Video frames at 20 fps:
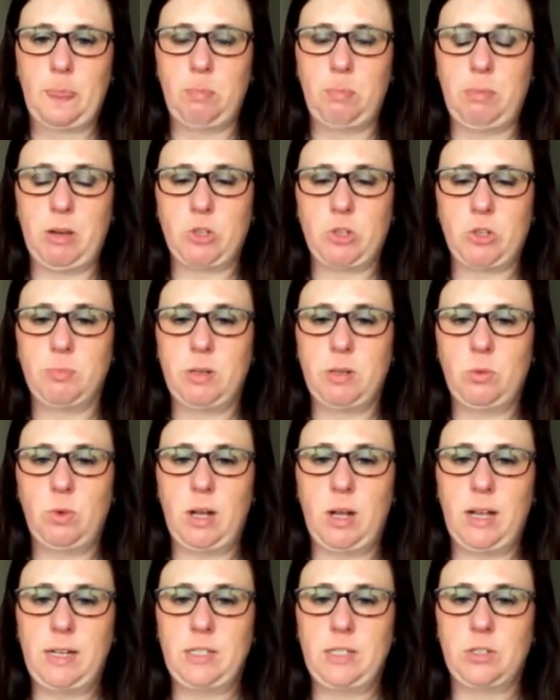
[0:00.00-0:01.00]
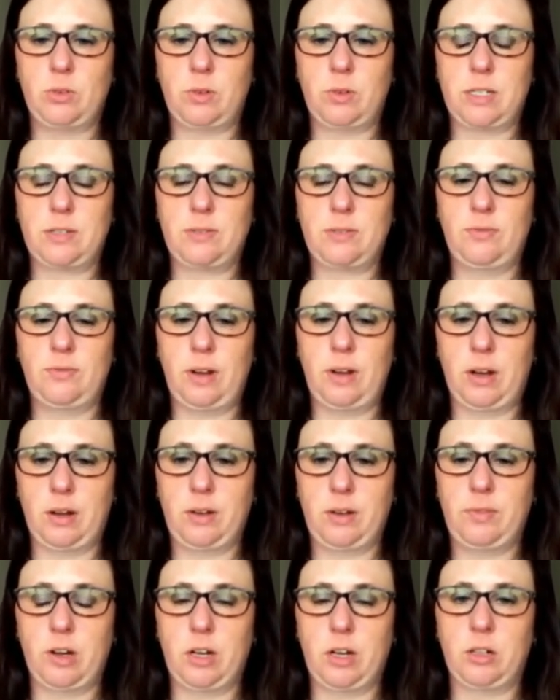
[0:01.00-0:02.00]
measurement wise, so it's very,
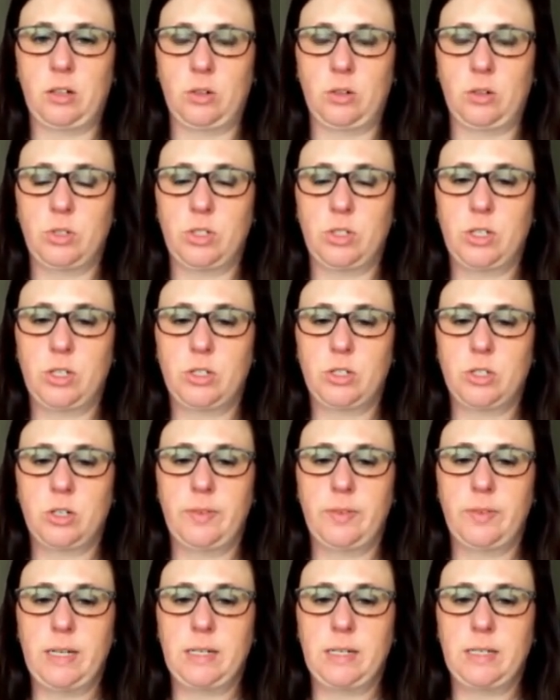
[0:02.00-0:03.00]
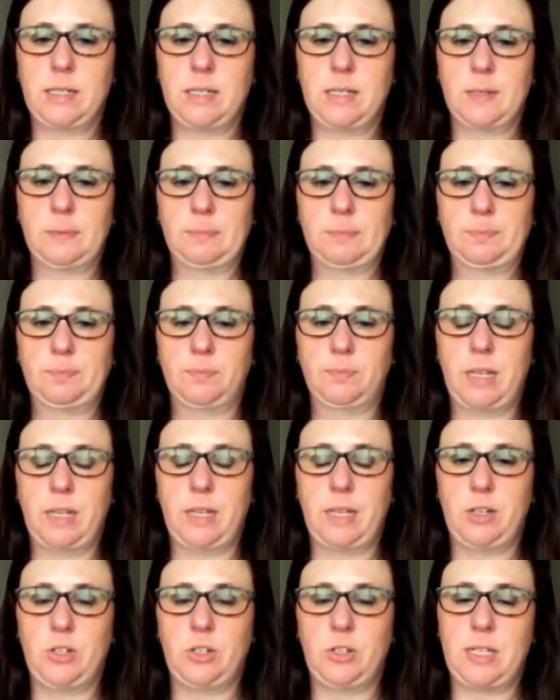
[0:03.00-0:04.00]
very close to the cervix.
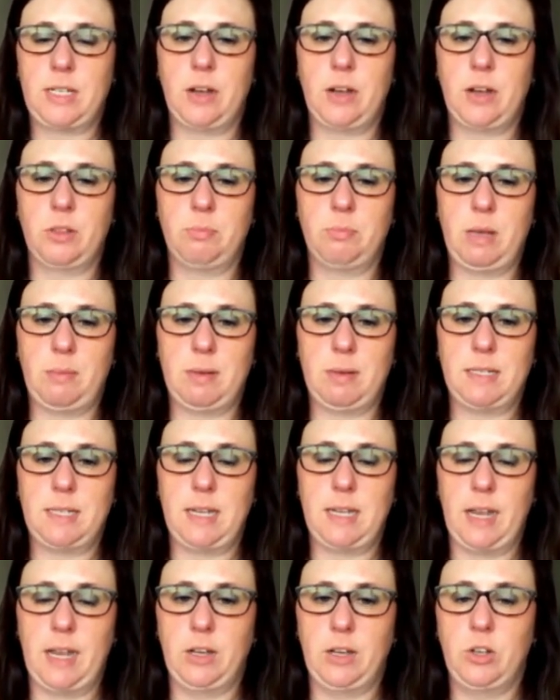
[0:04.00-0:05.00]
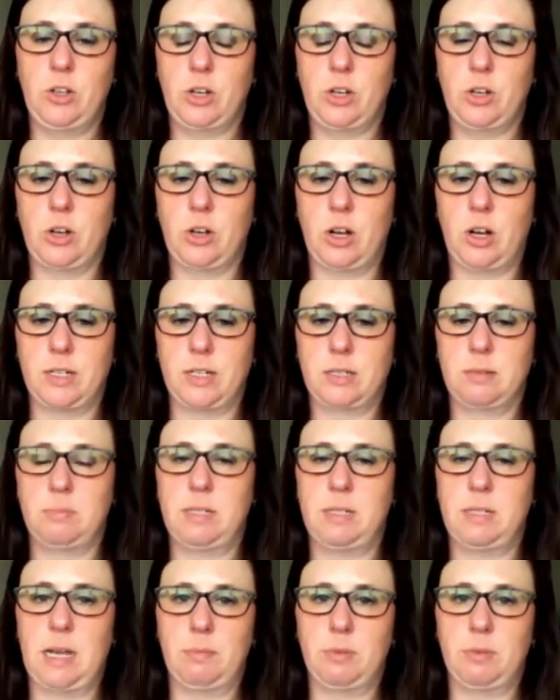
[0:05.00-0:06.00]
And you see how the baby's head could cause some
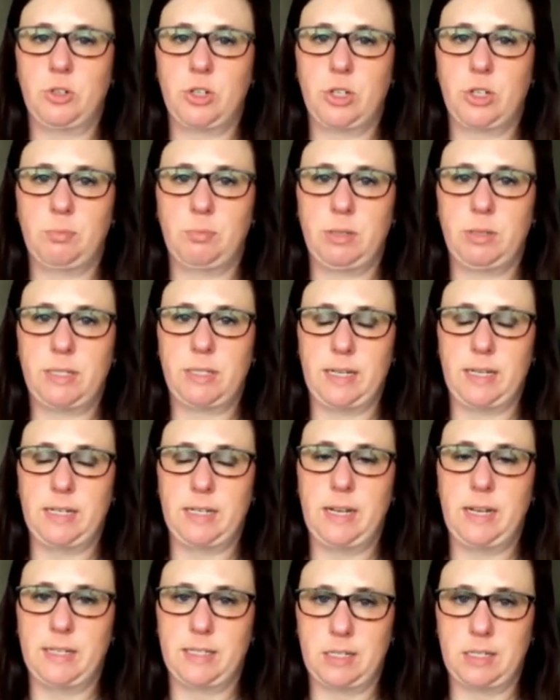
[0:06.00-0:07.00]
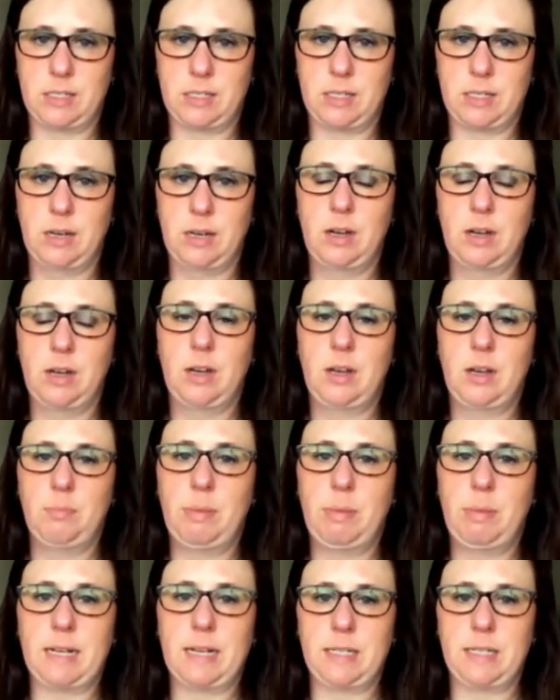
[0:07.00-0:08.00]
damage to the placenta as it's
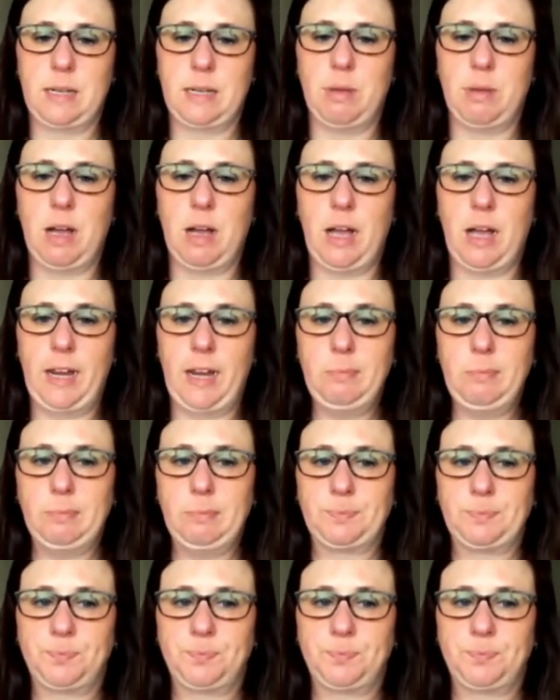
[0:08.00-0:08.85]
passing by.